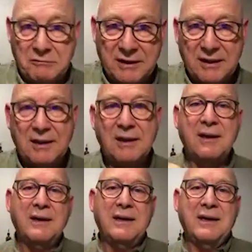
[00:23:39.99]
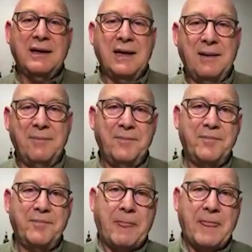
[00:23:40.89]
Okay.
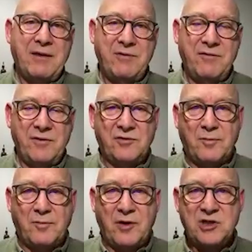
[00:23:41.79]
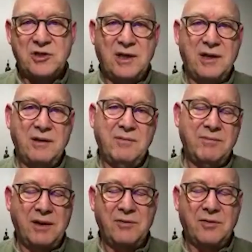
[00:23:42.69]
Had the first operation,
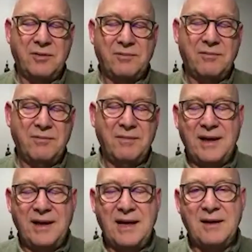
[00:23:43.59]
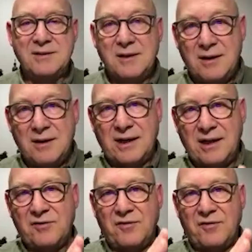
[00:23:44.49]
they took it out. Okay,
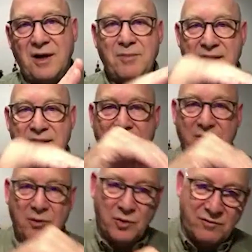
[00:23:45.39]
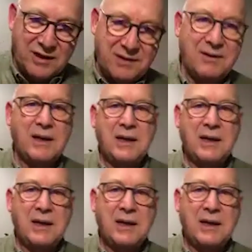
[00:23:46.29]
that's fine, but they haven't got all of it.